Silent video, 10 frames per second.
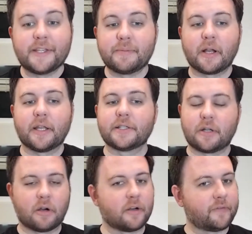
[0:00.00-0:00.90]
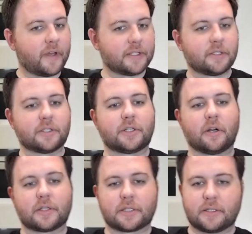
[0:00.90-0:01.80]
Eyssimont is an R F A, so the
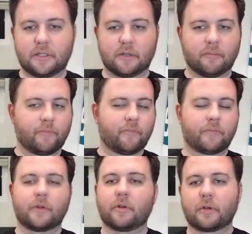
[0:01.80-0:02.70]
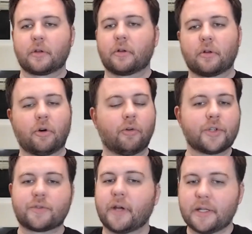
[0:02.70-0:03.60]
Sharks, you know,
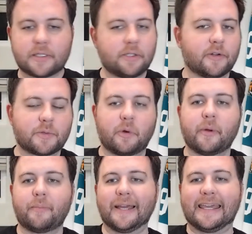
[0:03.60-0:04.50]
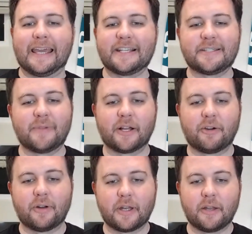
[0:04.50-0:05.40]
hold his rights. You don't have to worry about Mikey Eyssimont
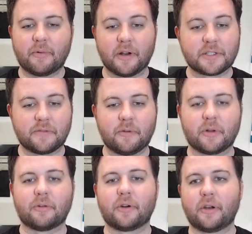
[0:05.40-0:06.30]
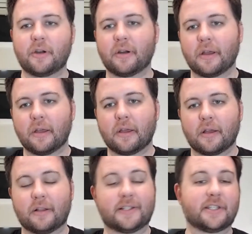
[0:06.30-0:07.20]
going anywhere. So if you want to order your,
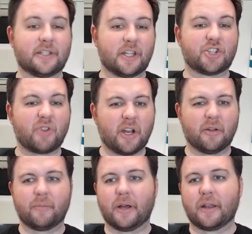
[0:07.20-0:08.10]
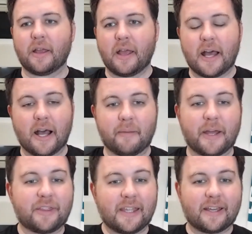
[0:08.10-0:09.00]
let's say they trade him. But um,
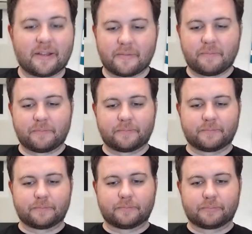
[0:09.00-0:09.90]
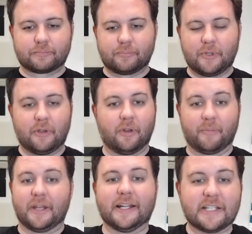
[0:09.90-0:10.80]
I think, you,
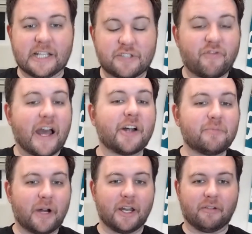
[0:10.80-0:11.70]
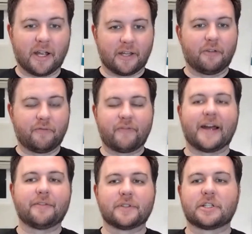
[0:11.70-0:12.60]
I mean, it, it's found money, right? You
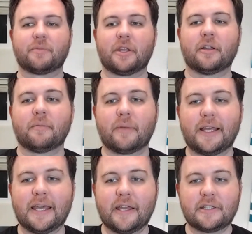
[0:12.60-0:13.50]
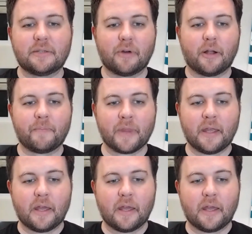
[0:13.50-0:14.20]
found something in Mikey Eyssimont.